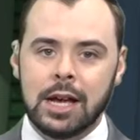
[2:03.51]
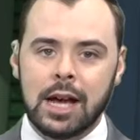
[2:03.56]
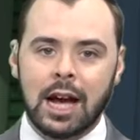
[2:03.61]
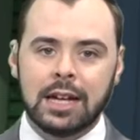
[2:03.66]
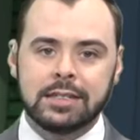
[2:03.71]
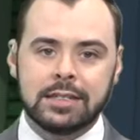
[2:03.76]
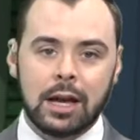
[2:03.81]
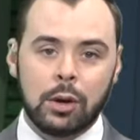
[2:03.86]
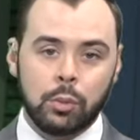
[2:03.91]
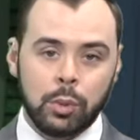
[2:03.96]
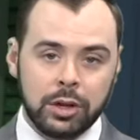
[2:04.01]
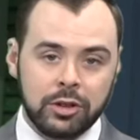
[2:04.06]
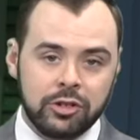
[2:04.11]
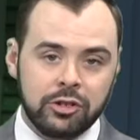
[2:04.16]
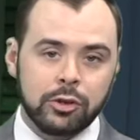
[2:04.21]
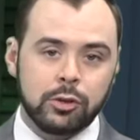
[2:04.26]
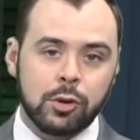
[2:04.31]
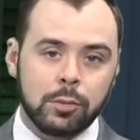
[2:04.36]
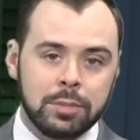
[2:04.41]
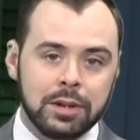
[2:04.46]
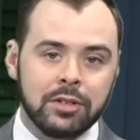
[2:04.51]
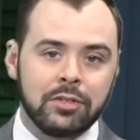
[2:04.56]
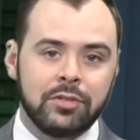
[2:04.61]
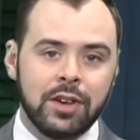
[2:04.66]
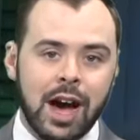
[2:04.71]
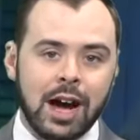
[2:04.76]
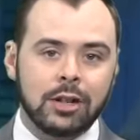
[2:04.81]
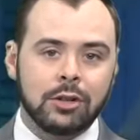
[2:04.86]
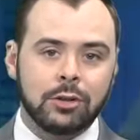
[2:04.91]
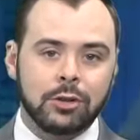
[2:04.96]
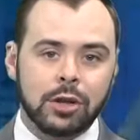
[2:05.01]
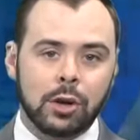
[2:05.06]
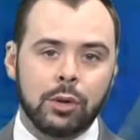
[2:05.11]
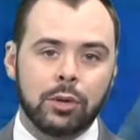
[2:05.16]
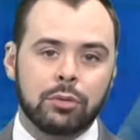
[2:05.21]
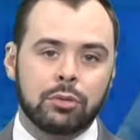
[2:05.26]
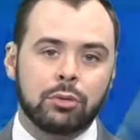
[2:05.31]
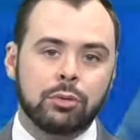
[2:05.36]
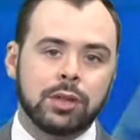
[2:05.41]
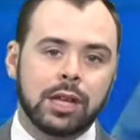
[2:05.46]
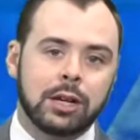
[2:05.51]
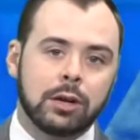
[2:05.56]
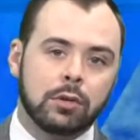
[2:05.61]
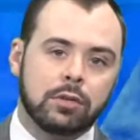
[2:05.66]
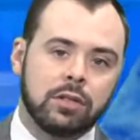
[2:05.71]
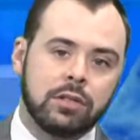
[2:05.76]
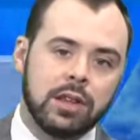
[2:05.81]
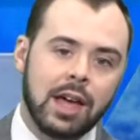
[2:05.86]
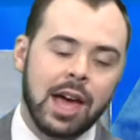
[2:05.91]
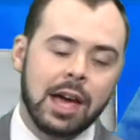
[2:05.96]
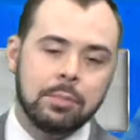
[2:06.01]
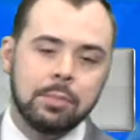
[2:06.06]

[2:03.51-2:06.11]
as that wind chill will be a factor going through later today.